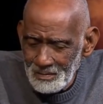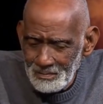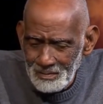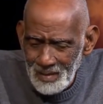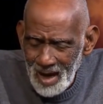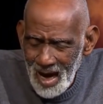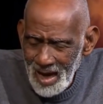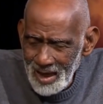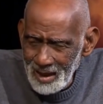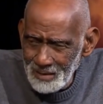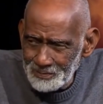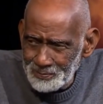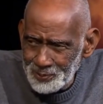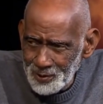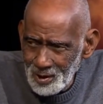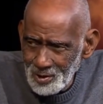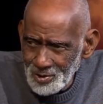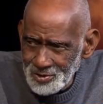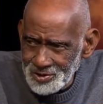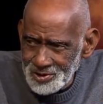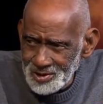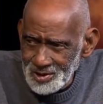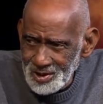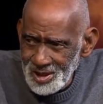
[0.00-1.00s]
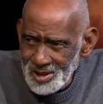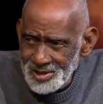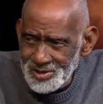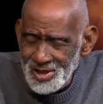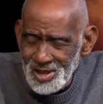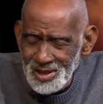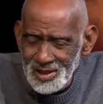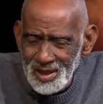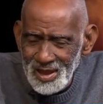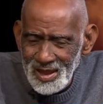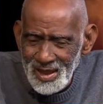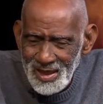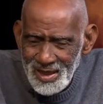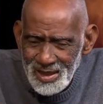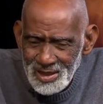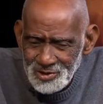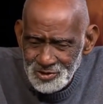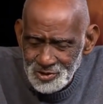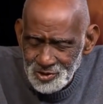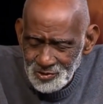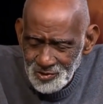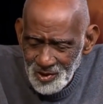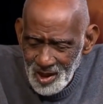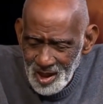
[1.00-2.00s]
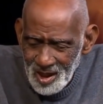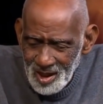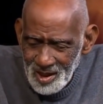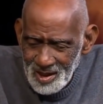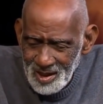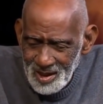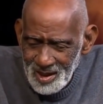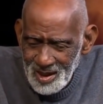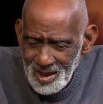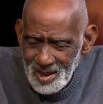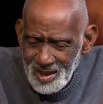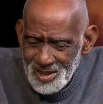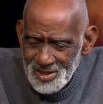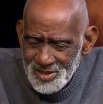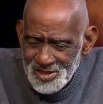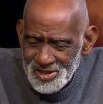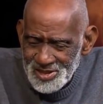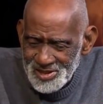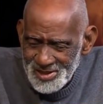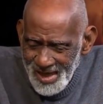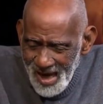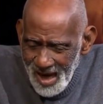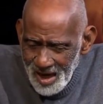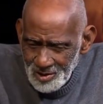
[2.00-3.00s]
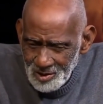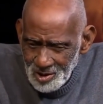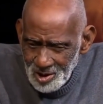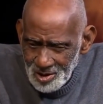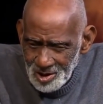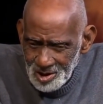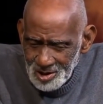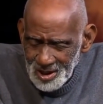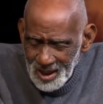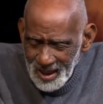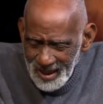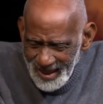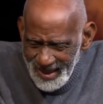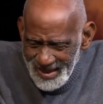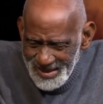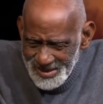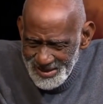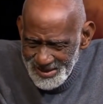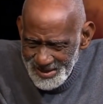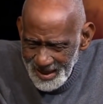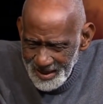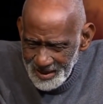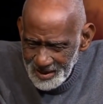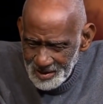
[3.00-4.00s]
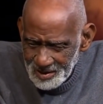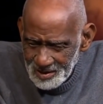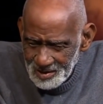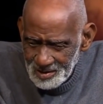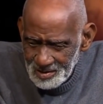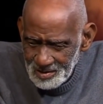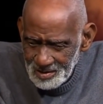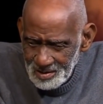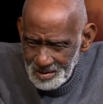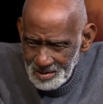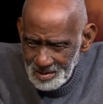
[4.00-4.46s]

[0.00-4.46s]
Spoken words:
My approach is an intracellular cleansing.